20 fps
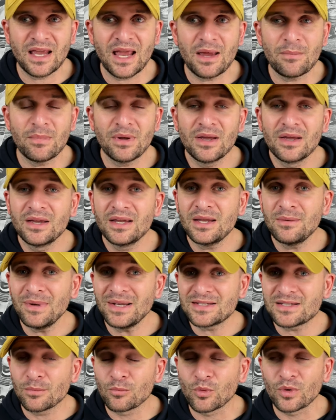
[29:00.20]
game. He
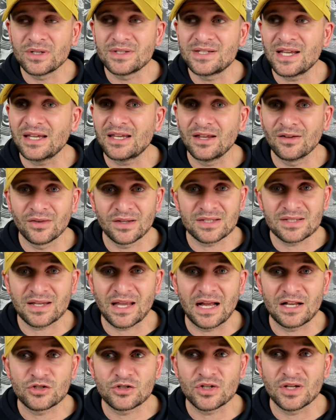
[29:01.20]
made some ridiculous
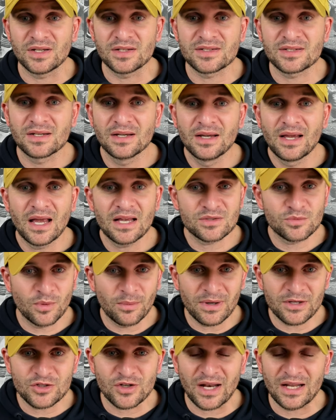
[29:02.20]
catches. As we
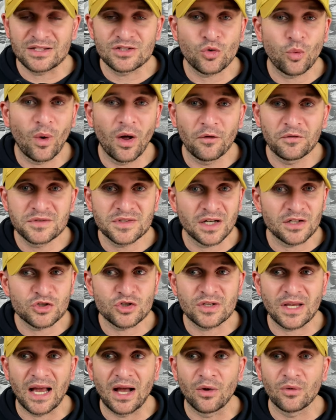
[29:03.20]
mentioned, had twelve
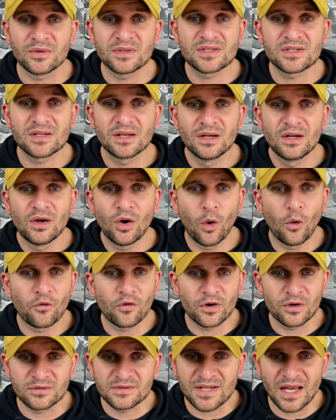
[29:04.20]
touchdowns,
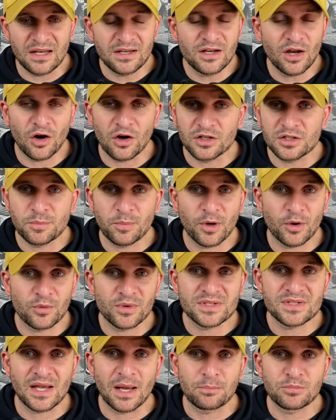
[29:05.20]
over ten yards per
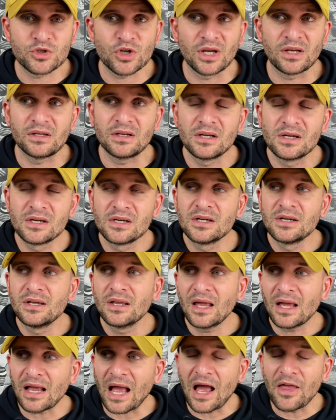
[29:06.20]
reception.
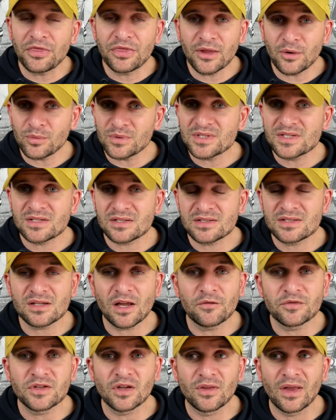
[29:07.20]
I, I, there was
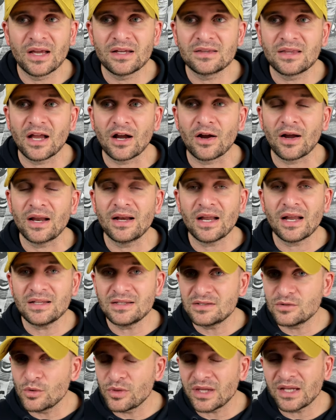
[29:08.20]
stuff to like there, and I
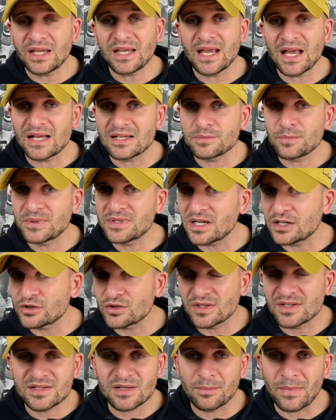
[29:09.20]
do think he has
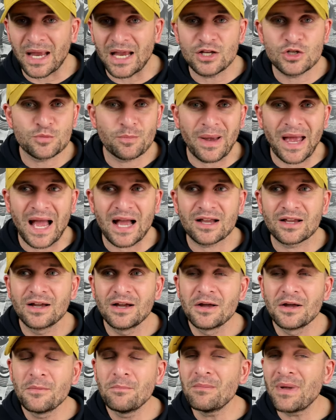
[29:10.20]
potentially some H-back,
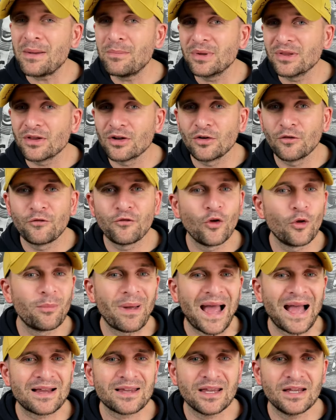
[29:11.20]
maybe a little
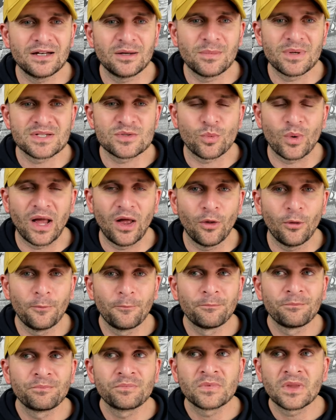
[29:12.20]
fullback in him as
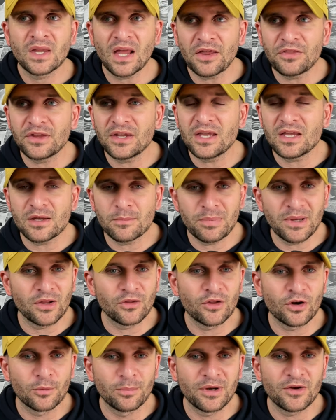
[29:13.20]
well. I think he can be a
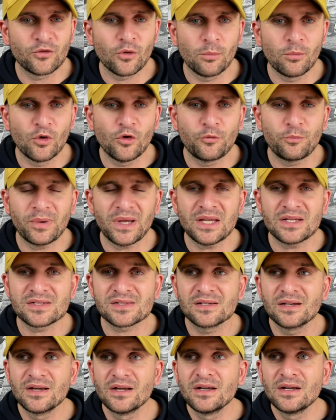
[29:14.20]
little bit of a move
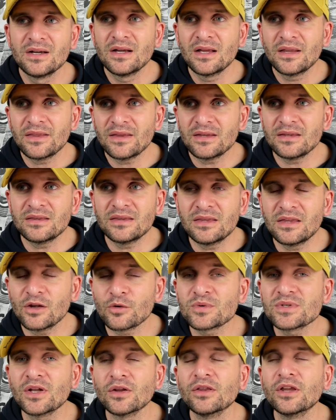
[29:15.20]
piece. There
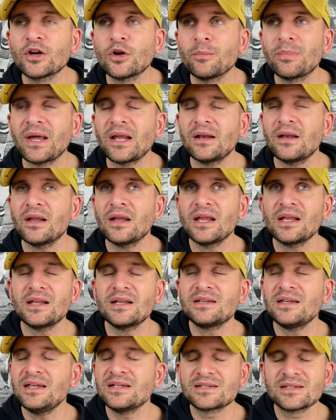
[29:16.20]
was a little bit,
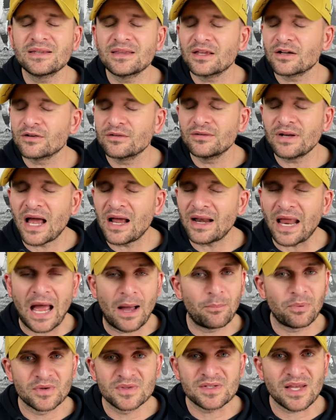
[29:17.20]
it, he's, they're not
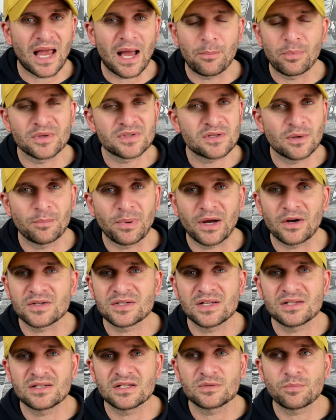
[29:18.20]
apples to apples
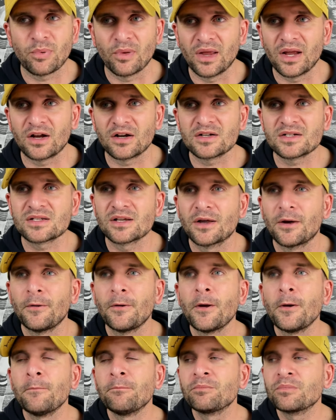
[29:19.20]
comparisons as players,
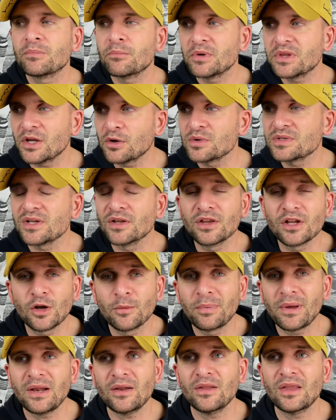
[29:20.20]
but there was a little
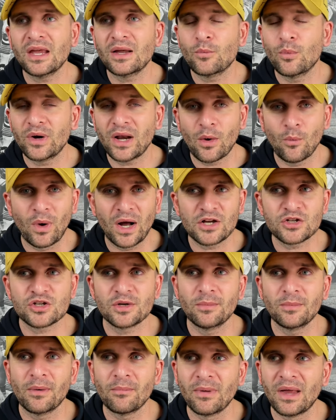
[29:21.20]
bit like when I watched
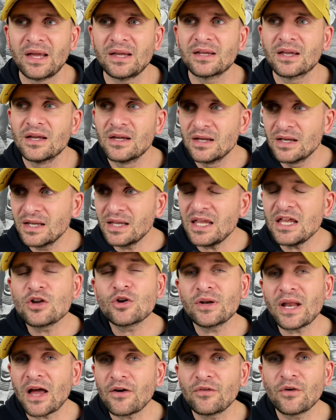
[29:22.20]
him, I'm like, he
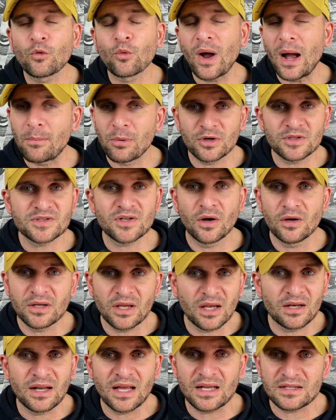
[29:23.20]
could have a Robert
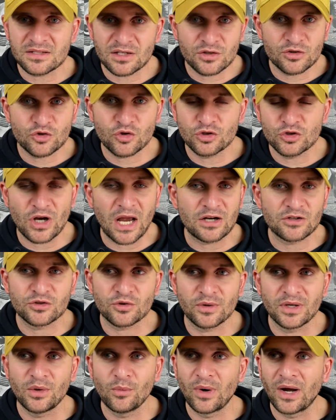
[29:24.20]
Tonyan-esque
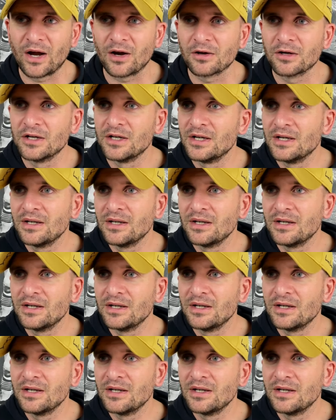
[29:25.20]
trajectory where